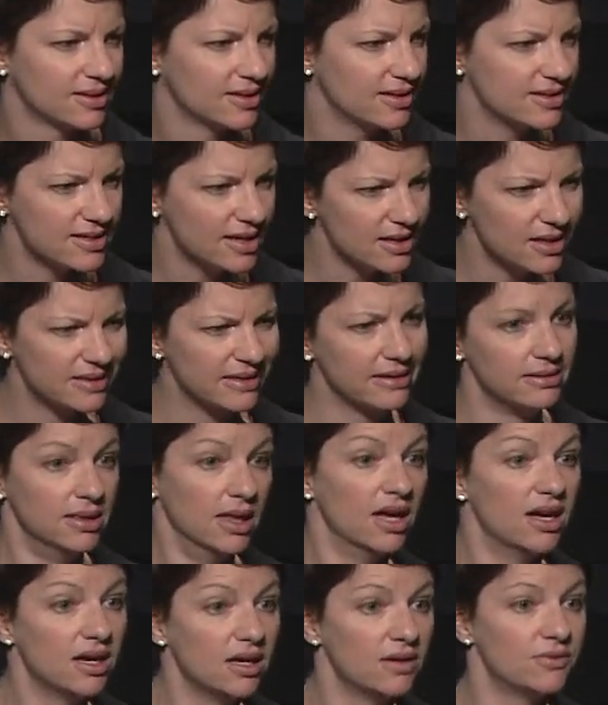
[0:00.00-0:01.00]
It's not like they
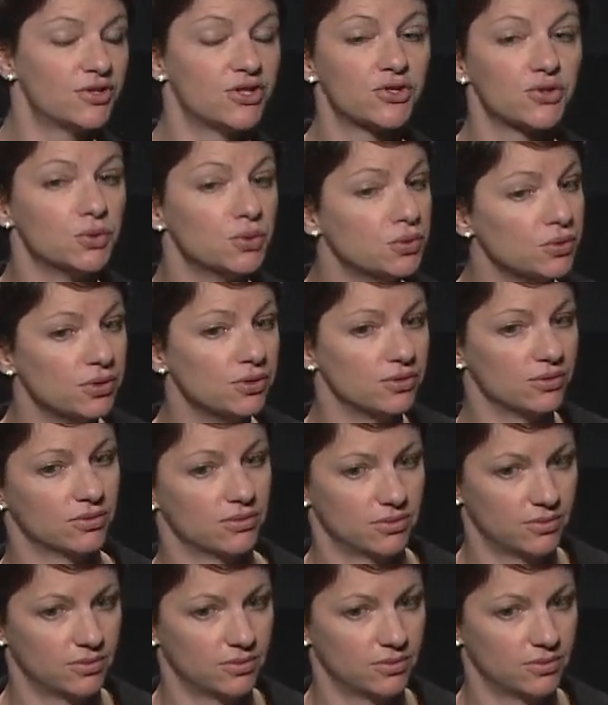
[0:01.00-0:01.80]
loved school.